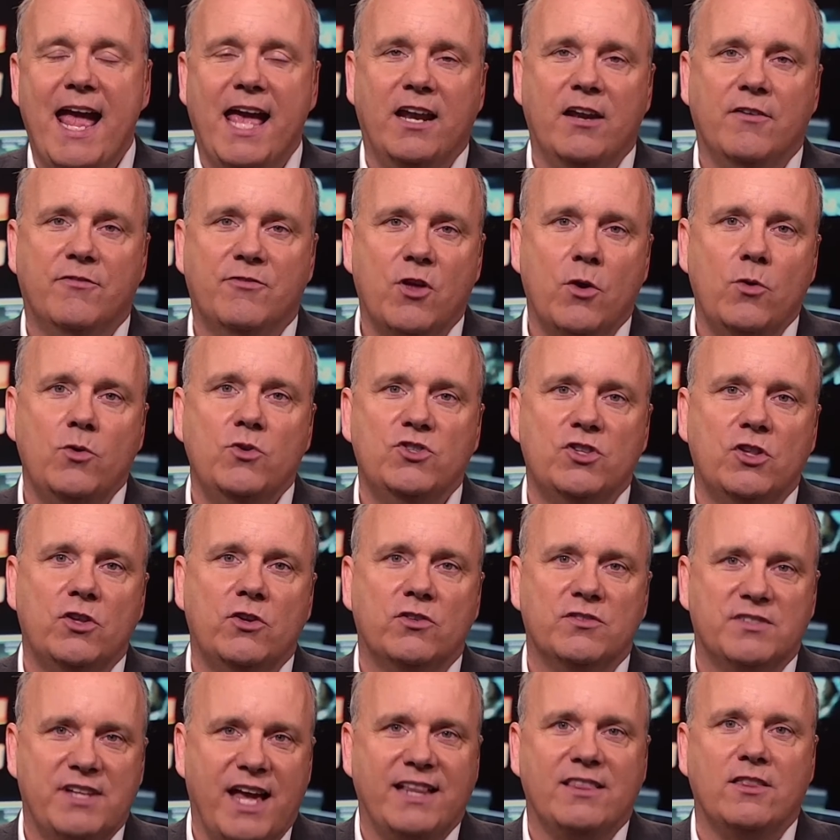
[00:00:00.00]
And if those
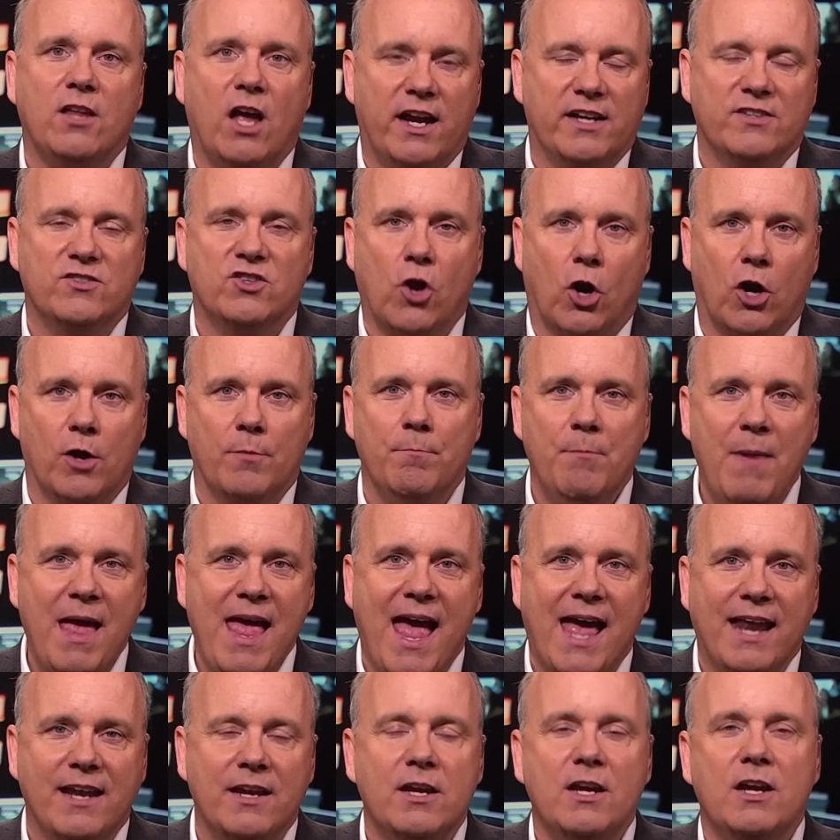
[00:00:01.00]
little deadlines aren't
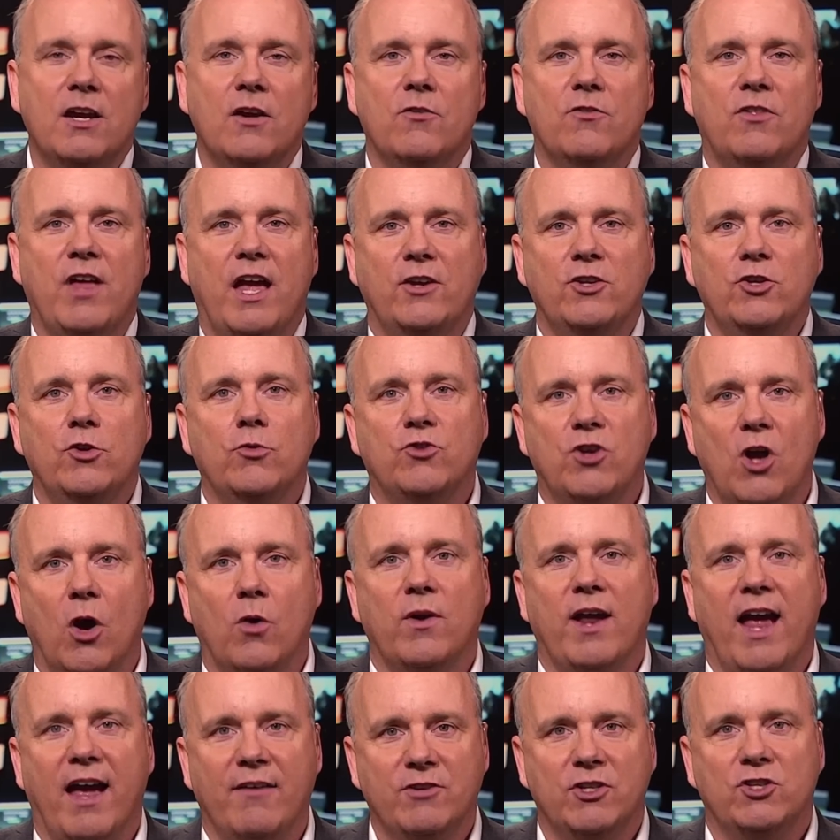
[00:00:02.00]
met, then you
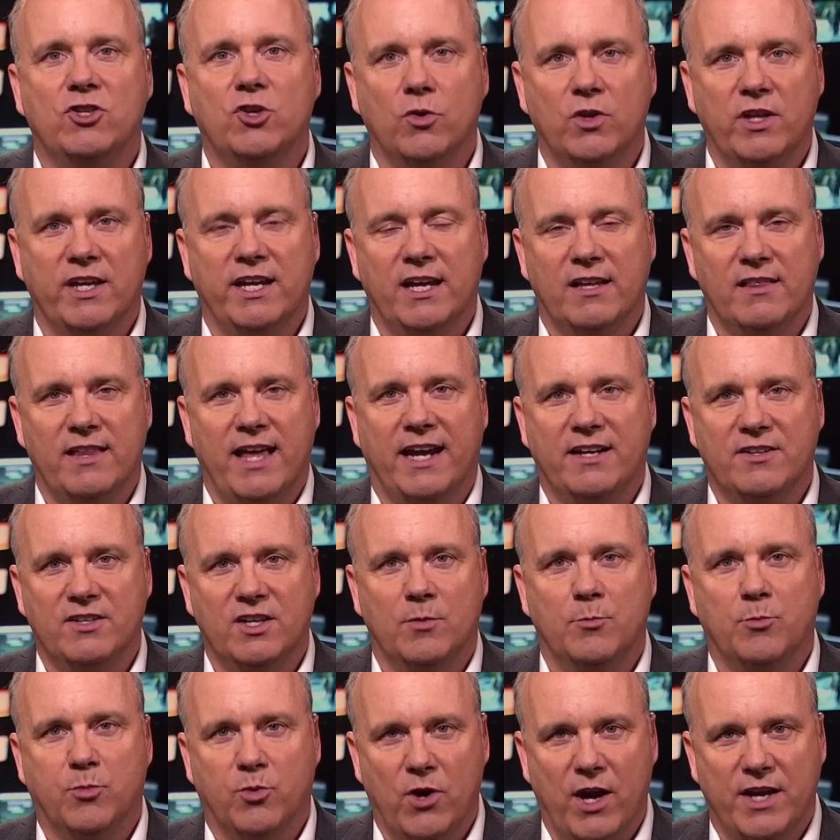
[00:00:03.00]
don't have a duly
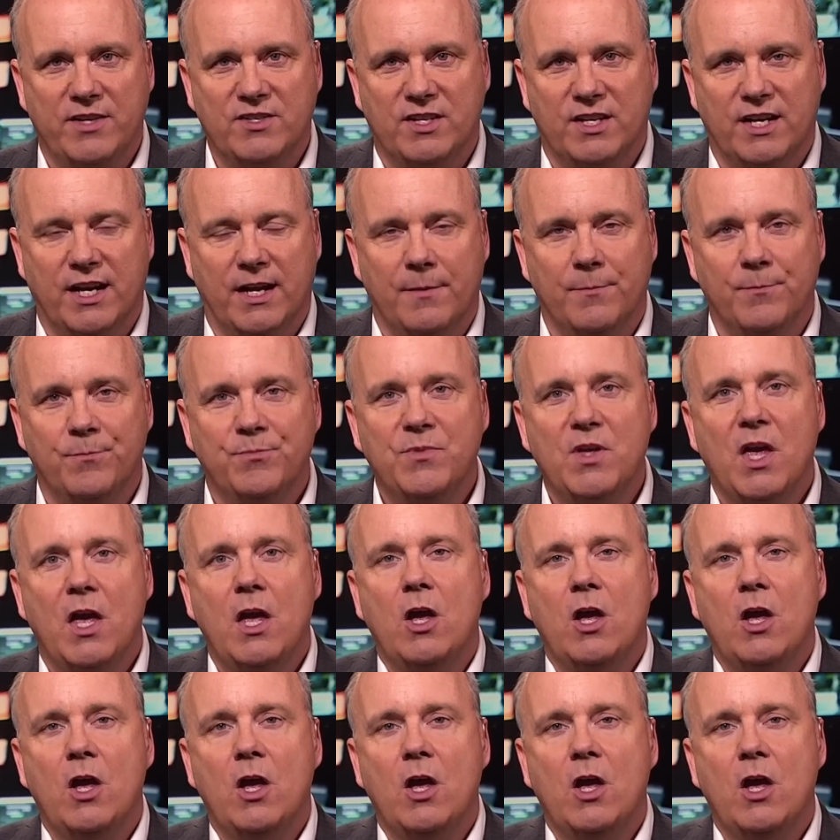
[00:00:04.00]
elected president.